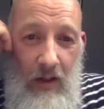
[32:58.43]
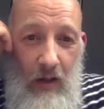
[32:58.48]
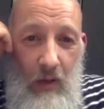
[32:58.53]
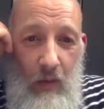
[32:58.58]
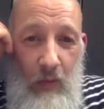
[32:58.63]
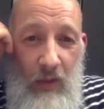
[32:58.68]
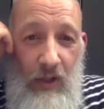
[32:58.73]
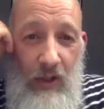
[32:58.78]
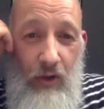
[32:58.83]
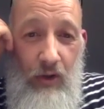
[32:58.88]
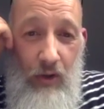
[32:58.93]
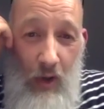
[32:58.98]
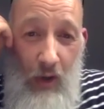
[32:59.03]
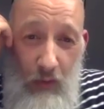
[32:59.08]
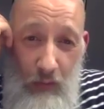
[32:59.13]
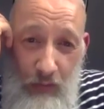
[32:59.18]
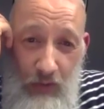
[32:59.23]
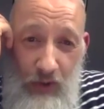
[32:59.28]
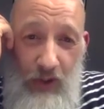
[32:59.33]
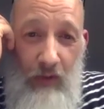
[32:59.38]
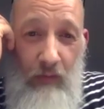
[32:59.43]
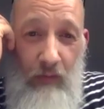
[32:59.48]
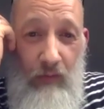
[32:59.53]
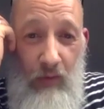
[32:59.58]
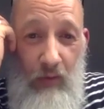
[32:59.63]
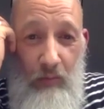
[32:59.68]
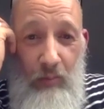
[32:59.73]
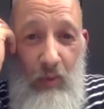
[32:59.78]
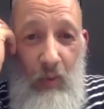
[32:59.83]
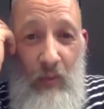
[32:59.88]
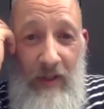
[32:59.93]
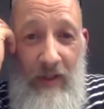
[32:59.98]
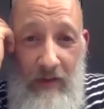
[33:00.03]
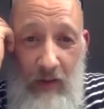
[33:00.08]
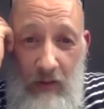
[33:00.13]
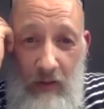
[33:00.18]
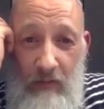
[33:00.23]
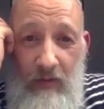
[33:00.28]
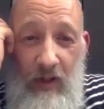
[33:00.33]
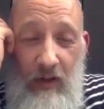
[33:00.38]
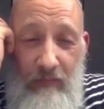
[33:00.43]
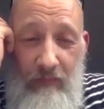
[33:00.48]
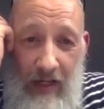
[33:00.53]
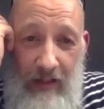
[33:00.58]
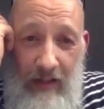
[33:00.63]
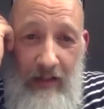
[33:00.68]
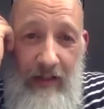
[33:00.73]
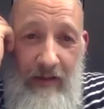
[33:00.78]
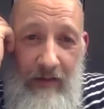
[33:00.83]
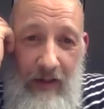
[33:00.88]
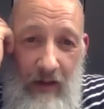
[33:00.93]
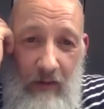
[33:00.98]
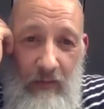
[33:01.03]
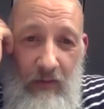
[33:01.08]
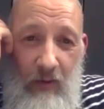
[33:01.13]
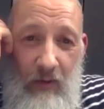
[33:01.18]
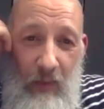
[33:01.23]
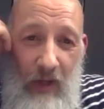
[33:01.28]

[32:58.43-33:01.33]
we show children but we don't directly tell them we